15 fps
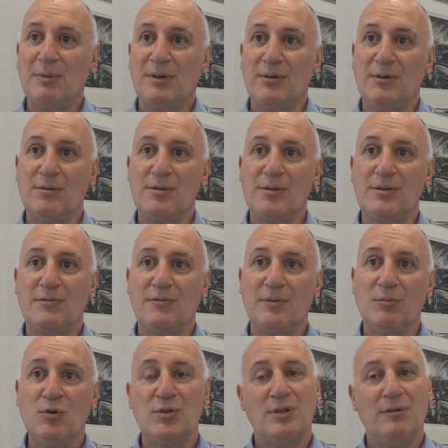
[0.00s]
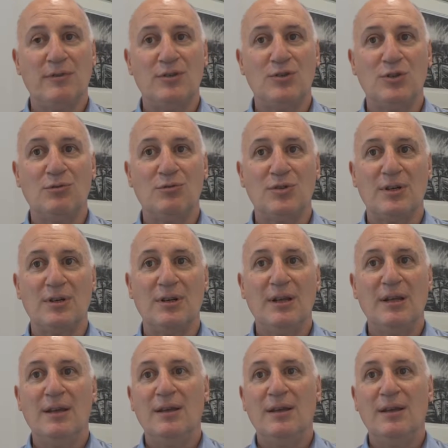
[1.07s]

because for most of the children